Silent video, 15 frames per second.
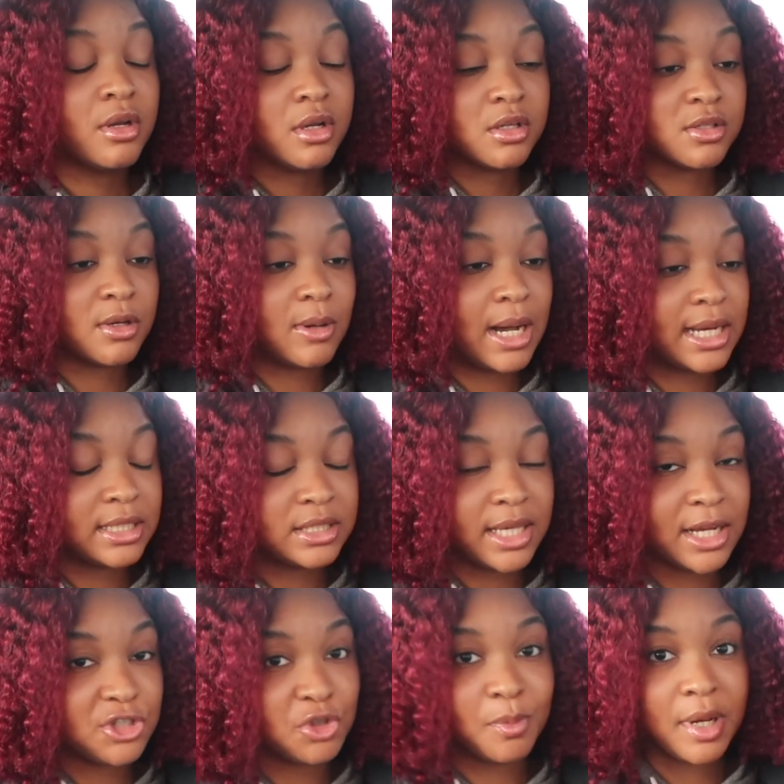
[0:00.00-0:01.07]
so I
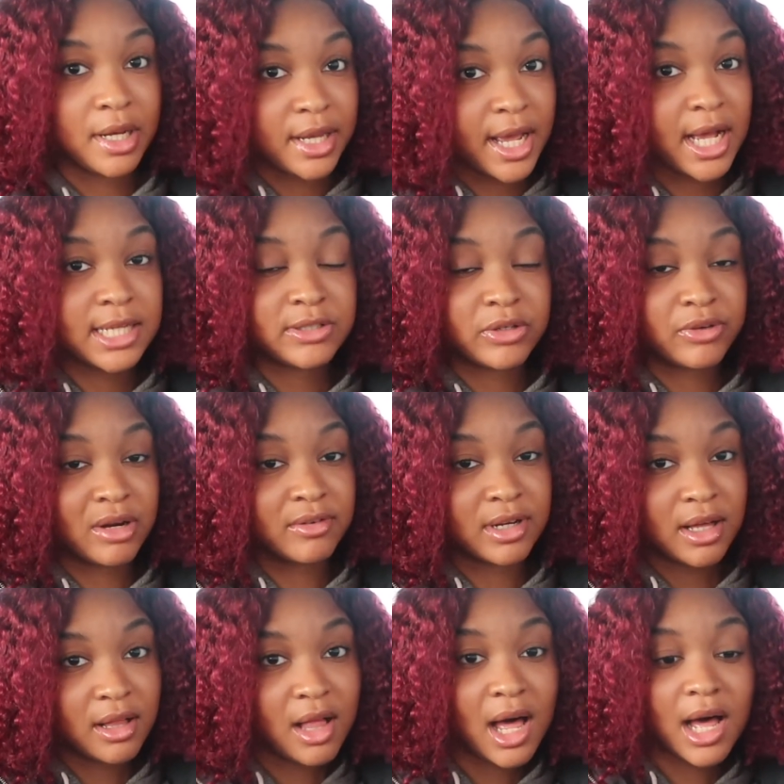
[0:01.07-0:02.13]
scheduled my dash for 5
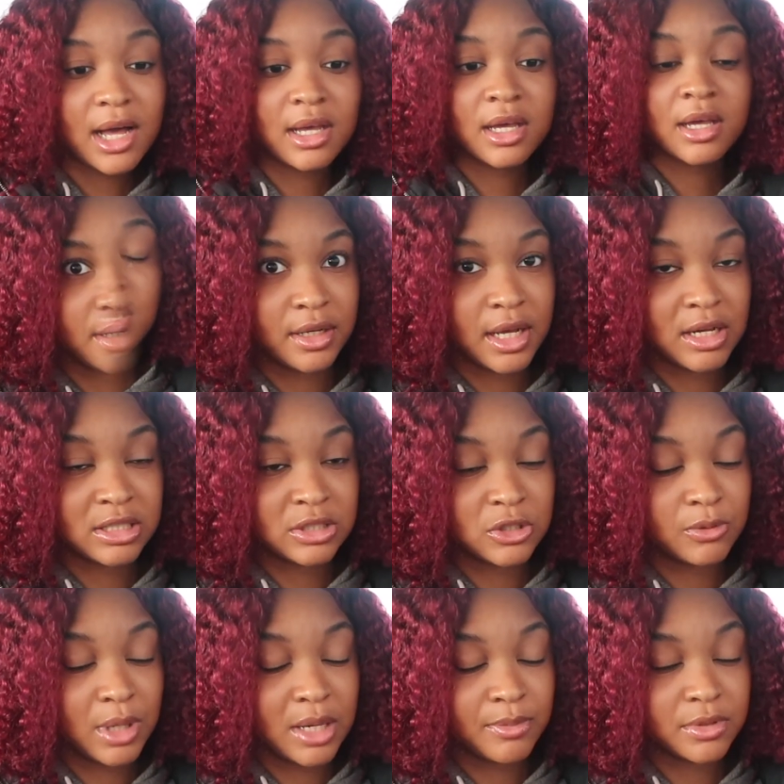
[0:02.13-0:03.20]
o'clock and I was
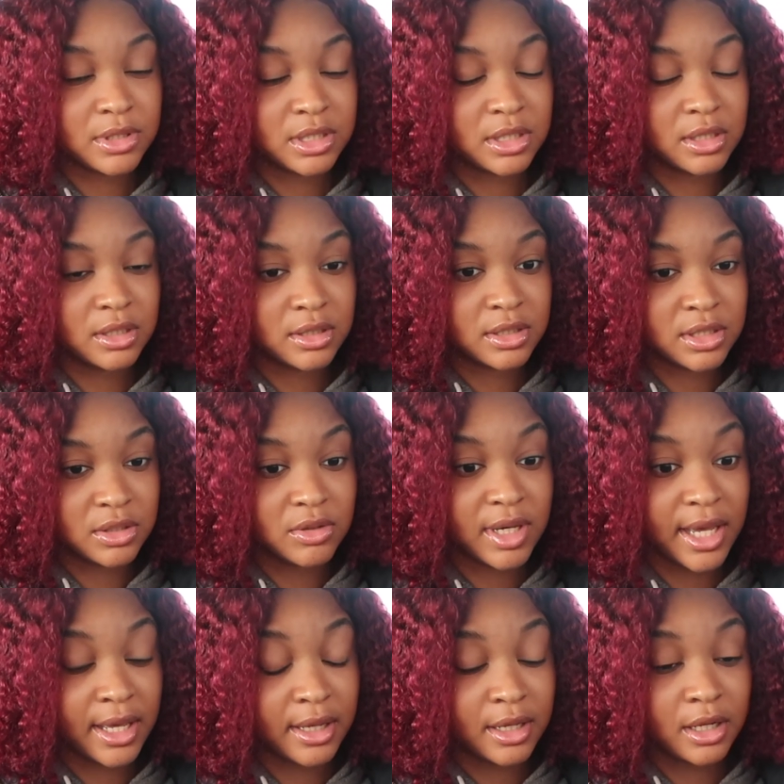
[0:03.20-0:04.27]
still able to still
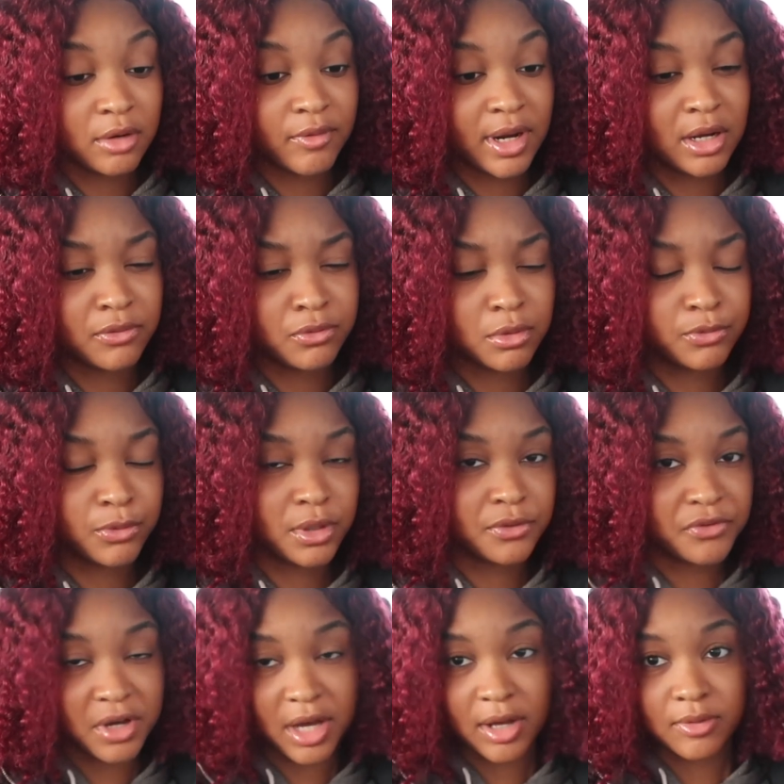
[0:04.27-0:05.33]
get in around
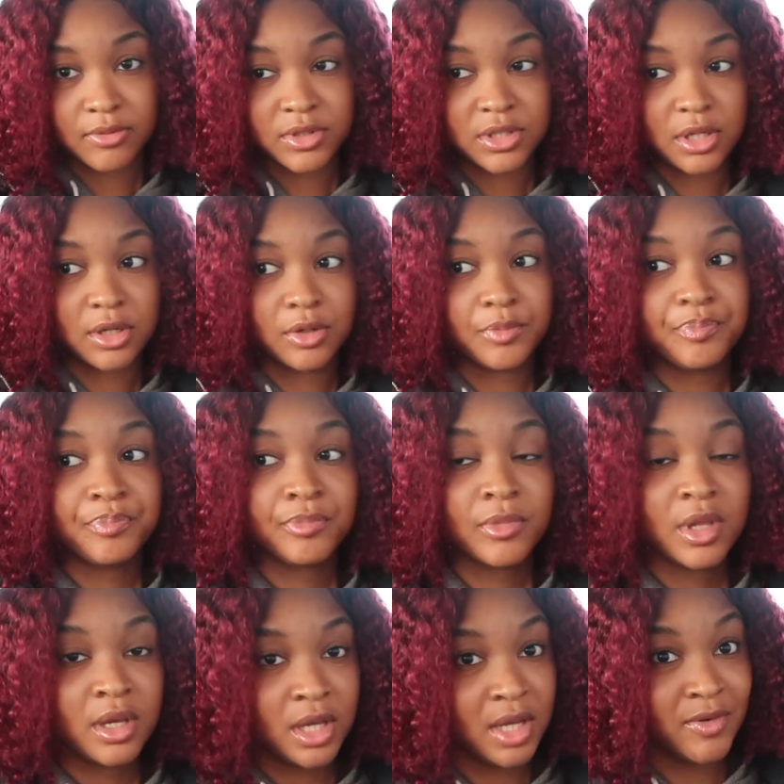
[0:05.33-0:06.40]
4.45 so
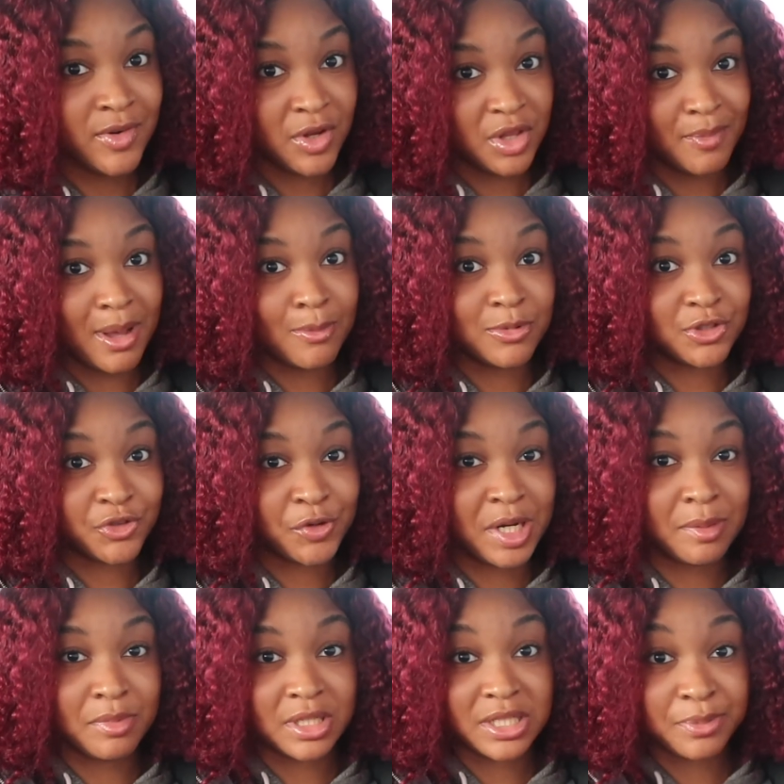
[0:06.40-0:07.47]
even though the map was
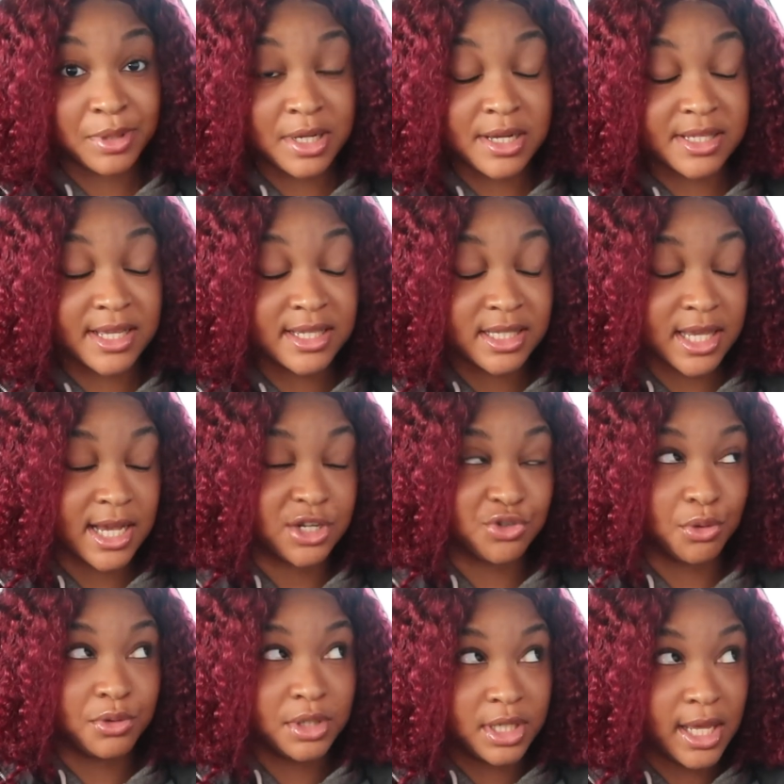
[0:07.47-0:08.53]
great but it's because I
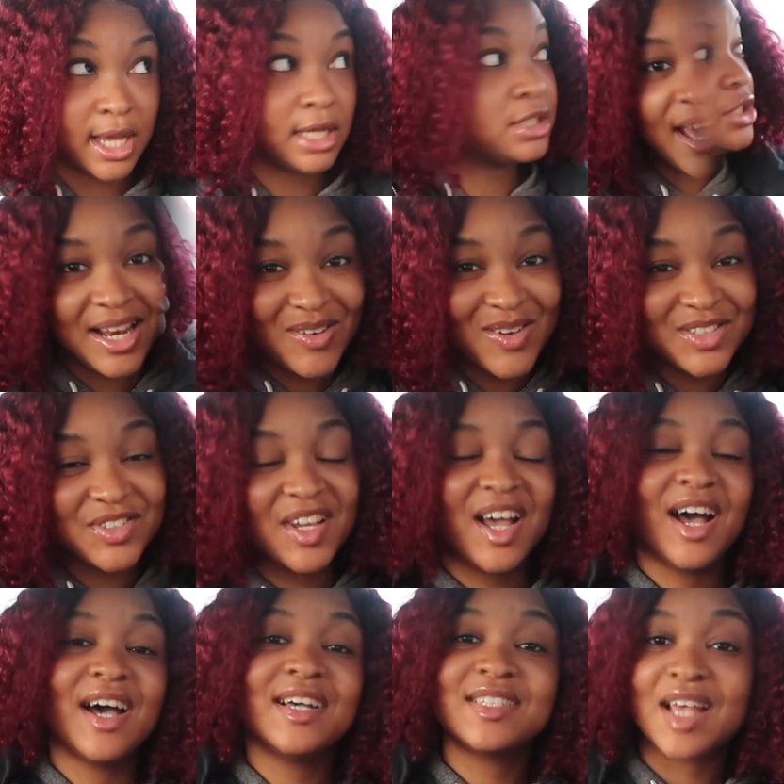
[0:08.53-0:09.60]
scheduled the dash. Anyways you
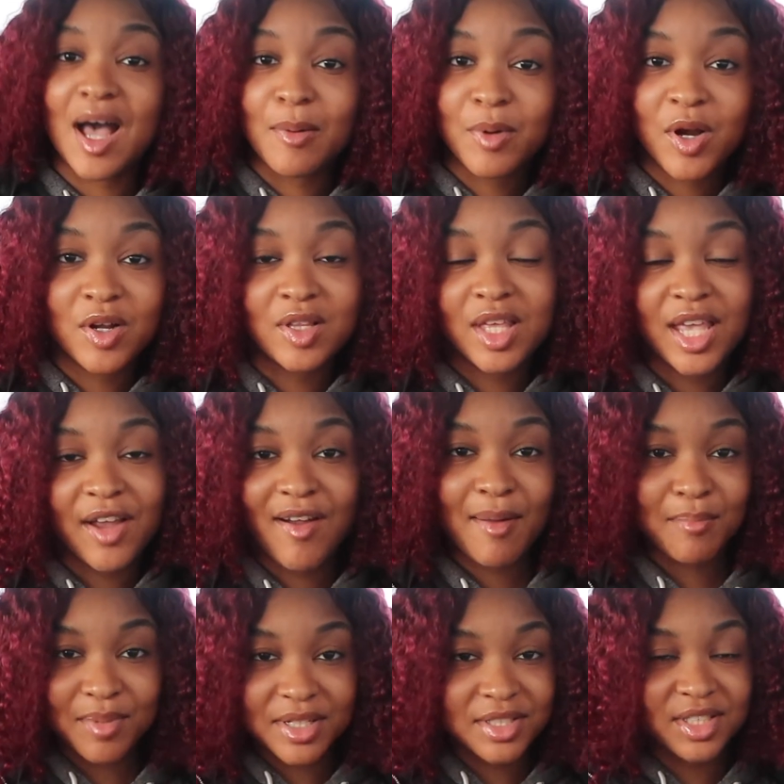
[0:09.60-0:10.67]
guys I'm currently here
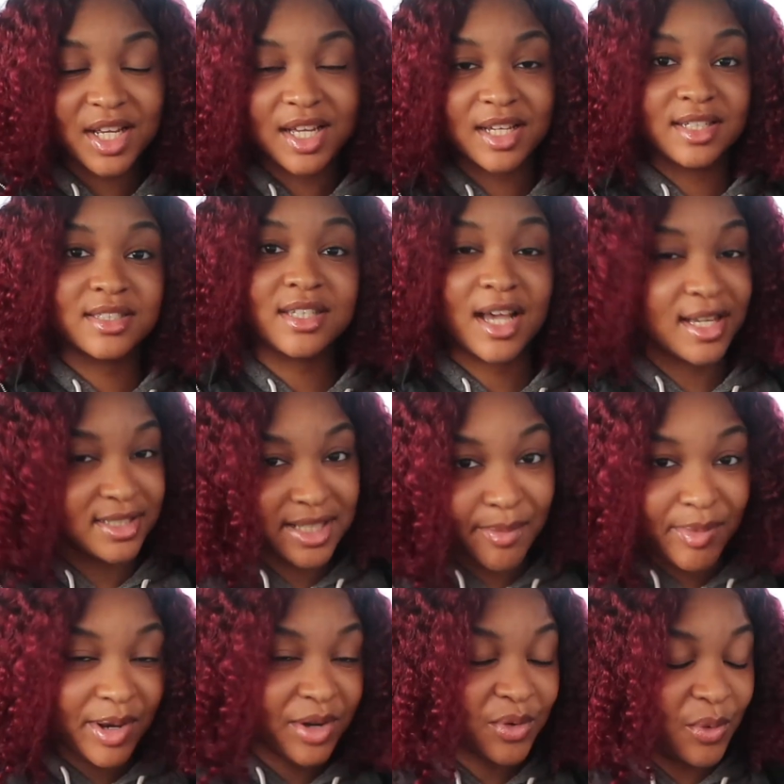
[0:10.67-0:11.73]
at BJ's. I
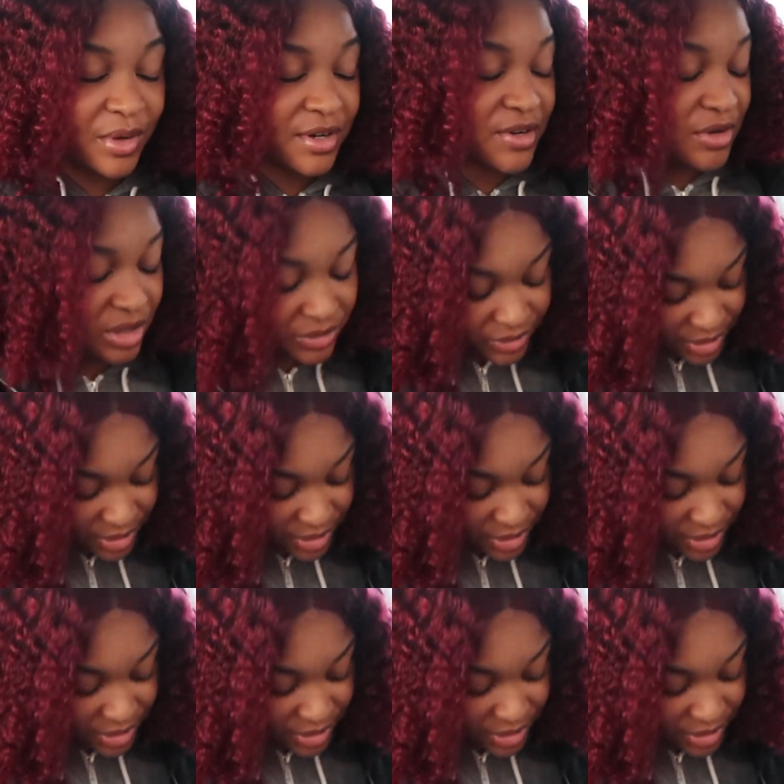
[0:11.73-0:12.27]
accepted an order going